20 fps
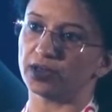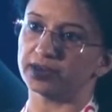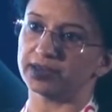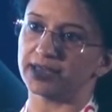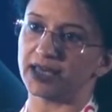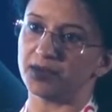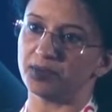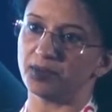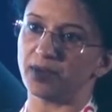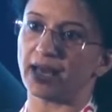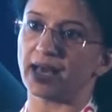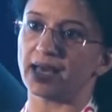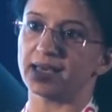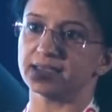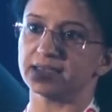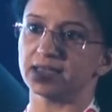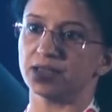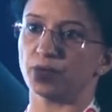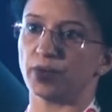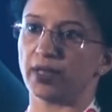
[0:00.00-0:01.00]
them
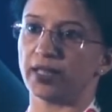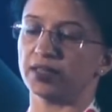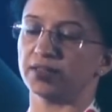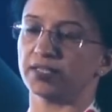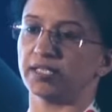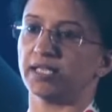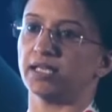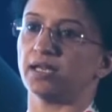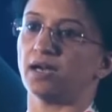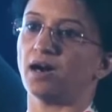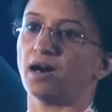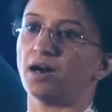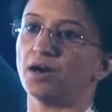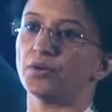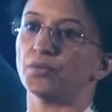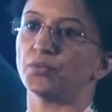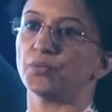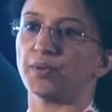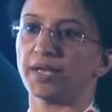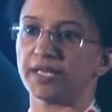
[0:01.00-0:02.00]
as and when they are
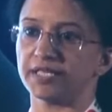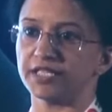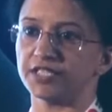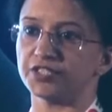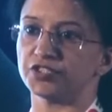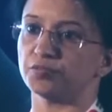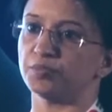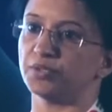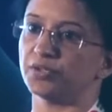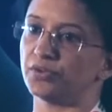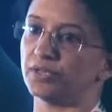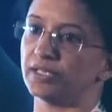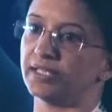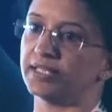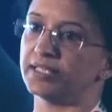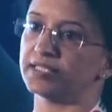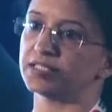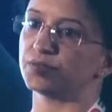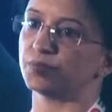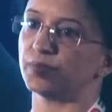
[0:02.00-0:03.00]
ready to be
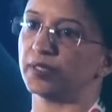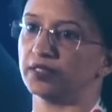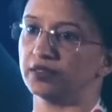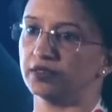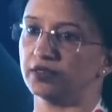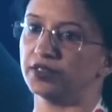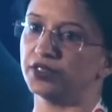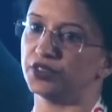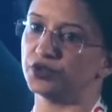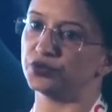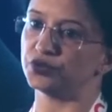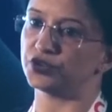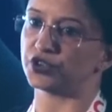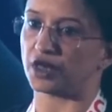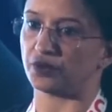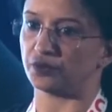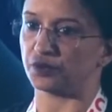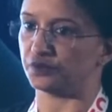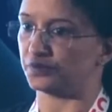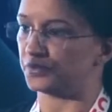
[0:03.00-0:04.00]
released with a new
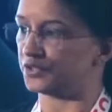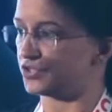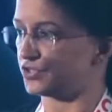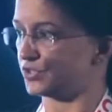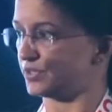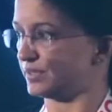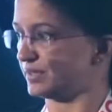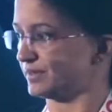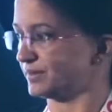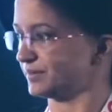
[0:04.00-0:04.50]
Java version.